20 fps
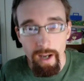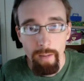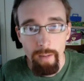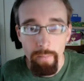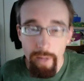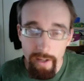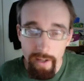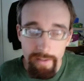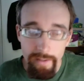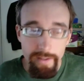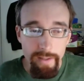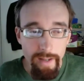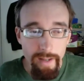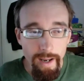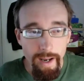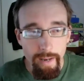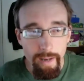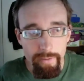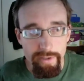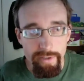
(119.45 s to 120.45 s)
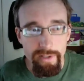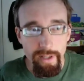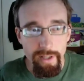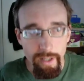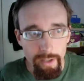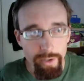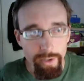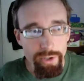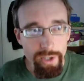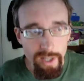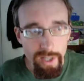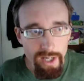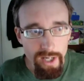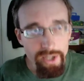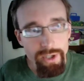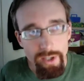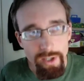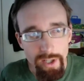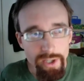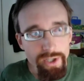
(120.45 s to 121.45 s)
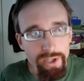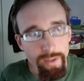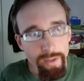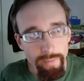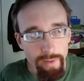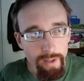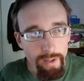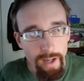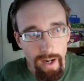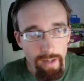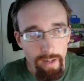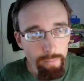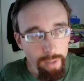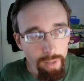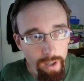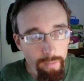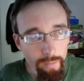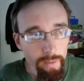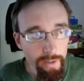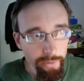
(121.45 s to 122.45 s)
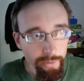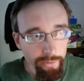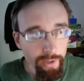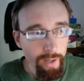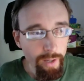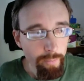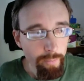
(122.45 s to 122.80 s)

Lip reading: But today I was thinking, gee, I should get something kind of permanent set up